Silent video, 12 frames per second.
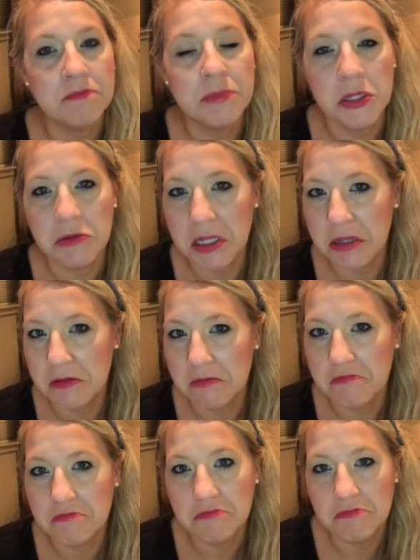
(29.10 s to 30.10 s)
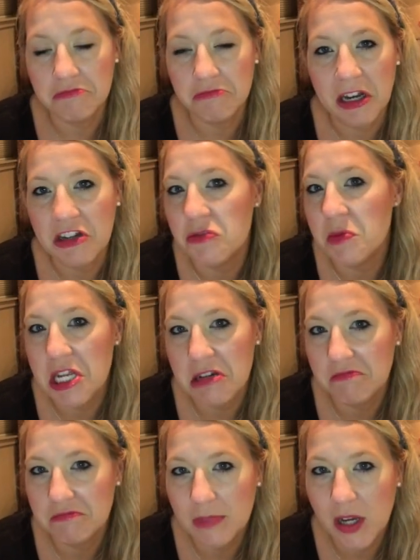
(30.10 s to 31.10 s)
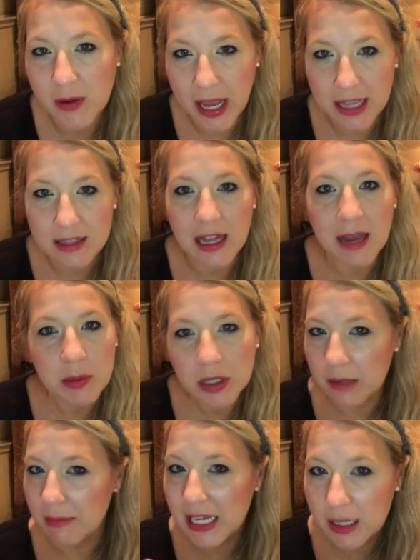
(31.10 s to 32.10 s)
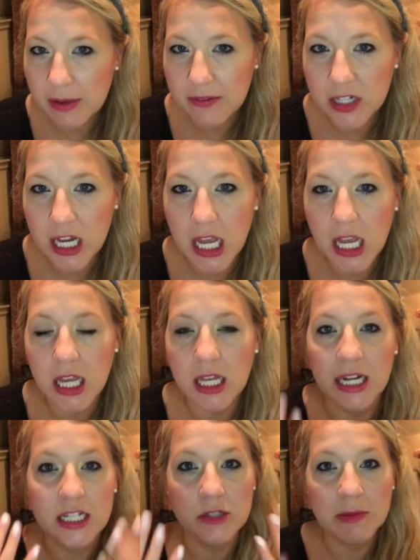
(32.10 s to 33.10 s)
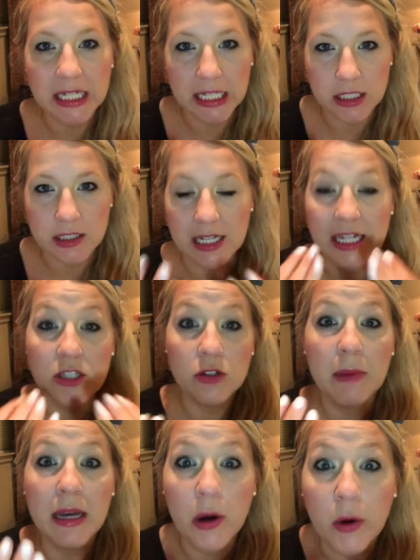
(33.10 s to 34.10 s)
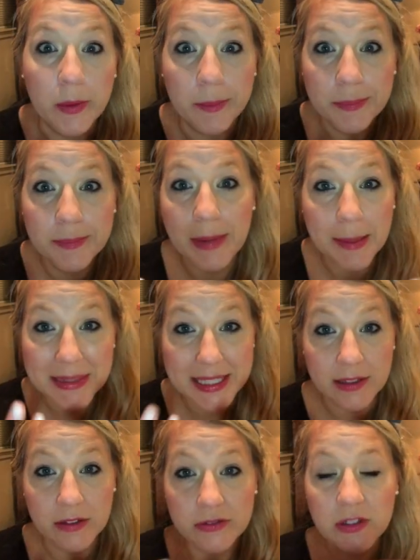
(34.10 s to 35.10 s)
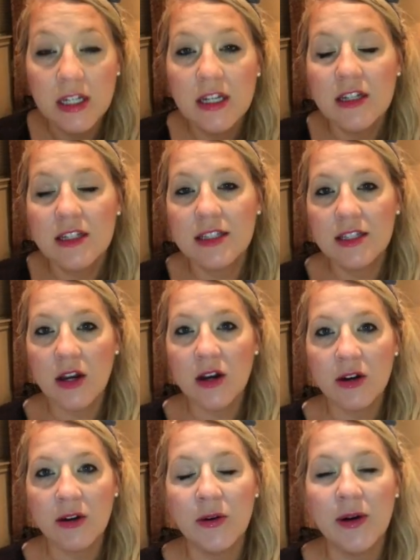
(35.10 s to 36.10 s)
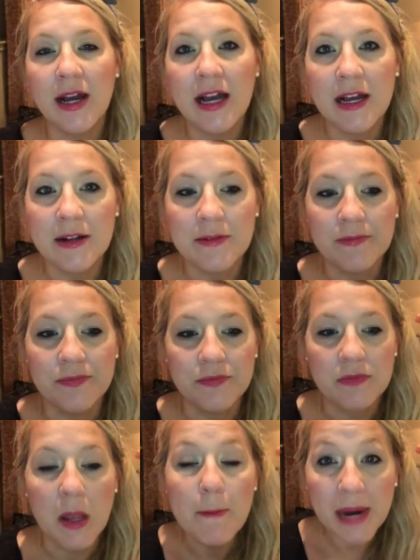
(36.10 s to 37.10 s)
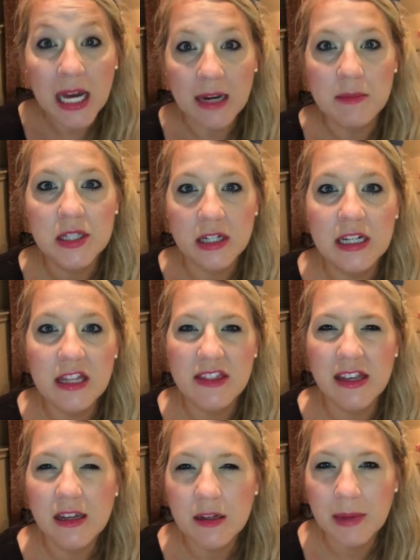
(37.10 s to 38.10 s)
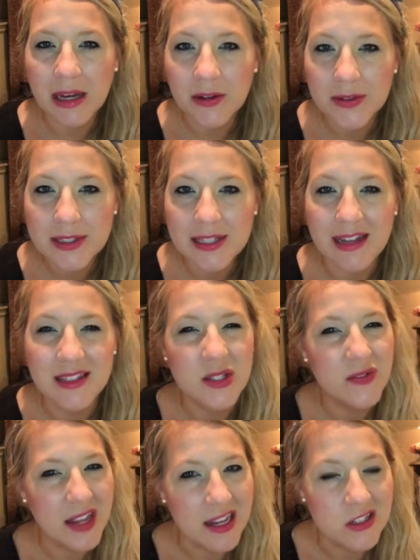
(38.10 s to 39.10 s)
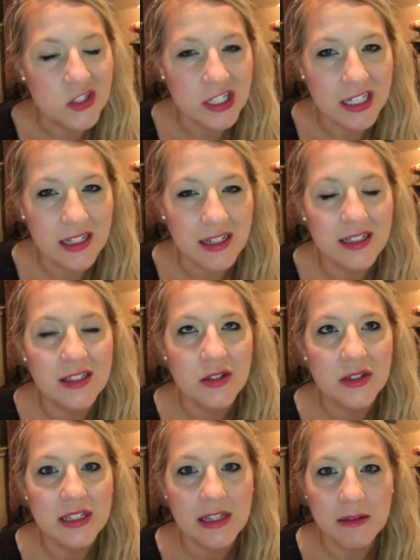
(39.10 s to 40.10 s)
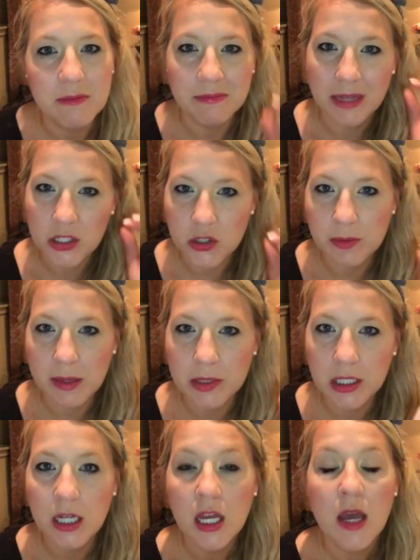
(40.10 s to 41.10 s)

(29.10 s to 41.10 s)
beauty regimen. Okay, I put on makeup every day and I do my nails and I do them at home by myself. So, but I'm starting to think about signs of aging. I know, a major bummer.